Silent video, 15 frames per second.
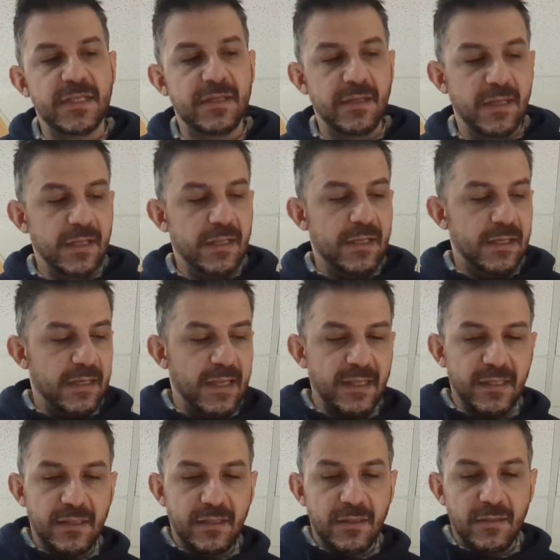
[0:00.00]
And
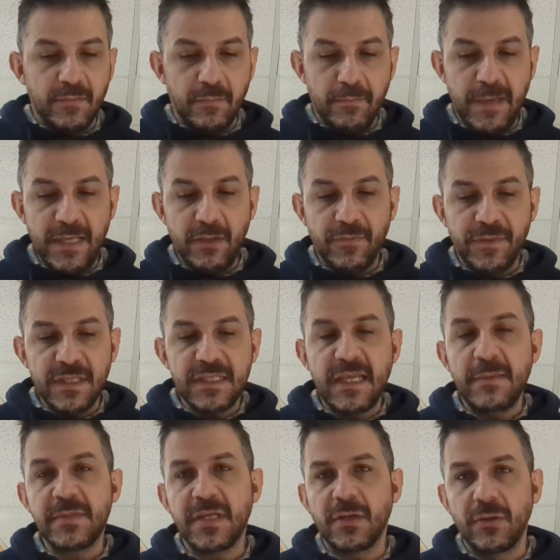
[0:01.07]
like many of these
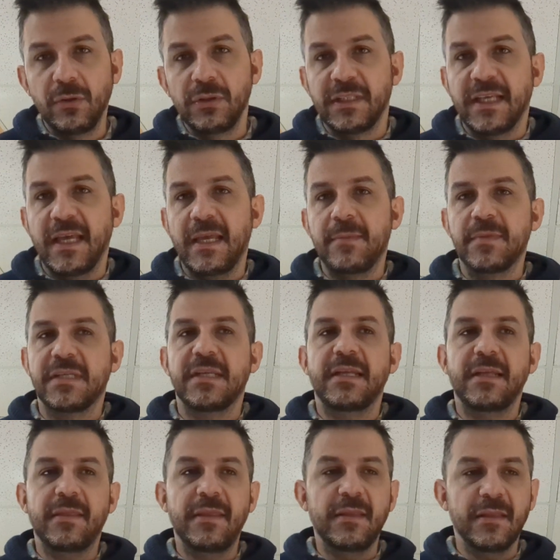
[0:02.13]
games are good games, and
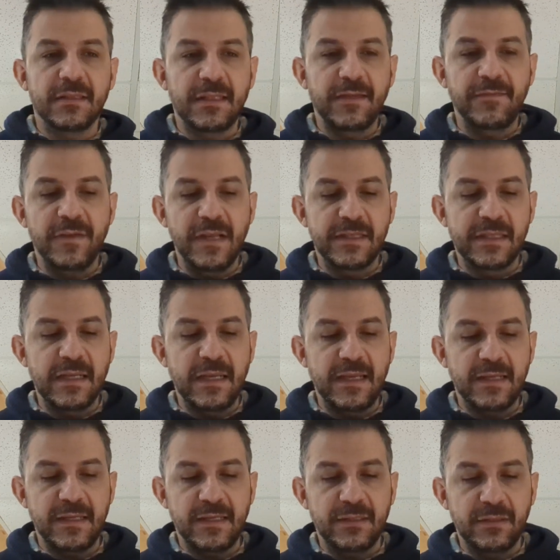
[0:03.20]
I think that I felt
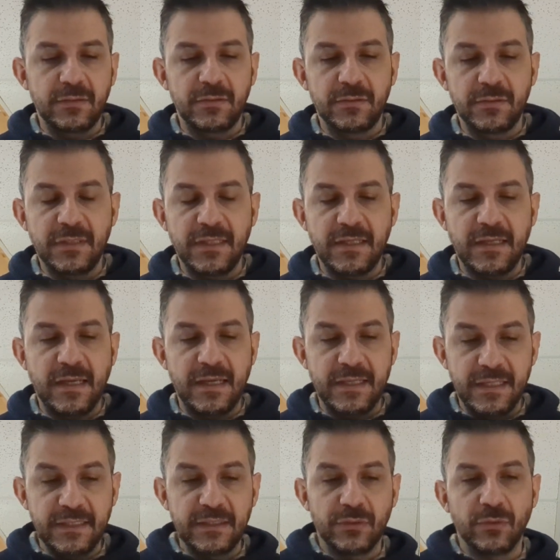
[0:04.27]
like I
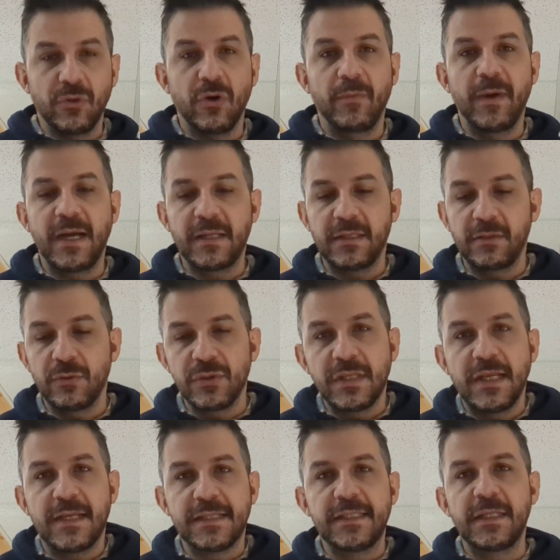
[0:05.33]
needed to go back. It was the
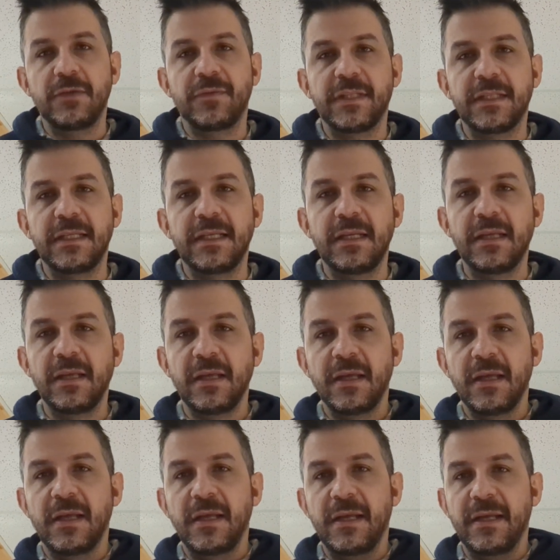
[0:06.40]
last day of the deal,
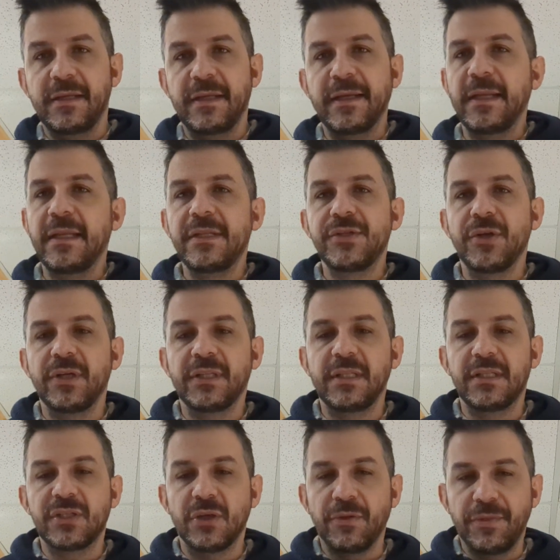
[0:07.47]
and I really enjoyed
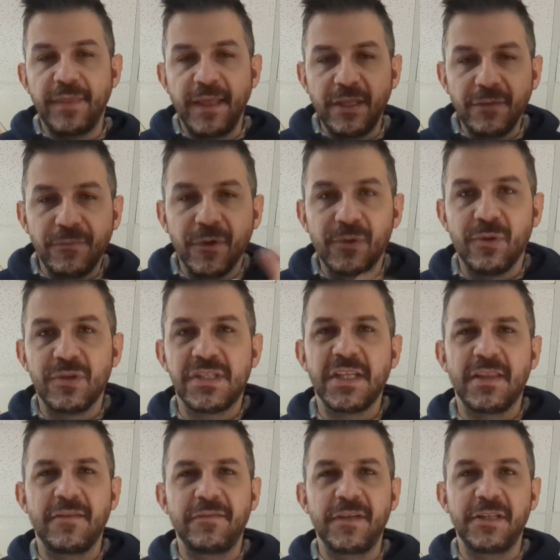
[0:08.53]
it. So thank you for
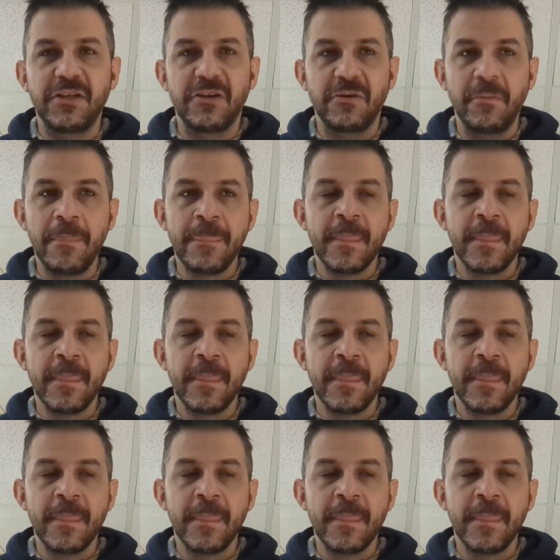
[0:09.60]
watching the video.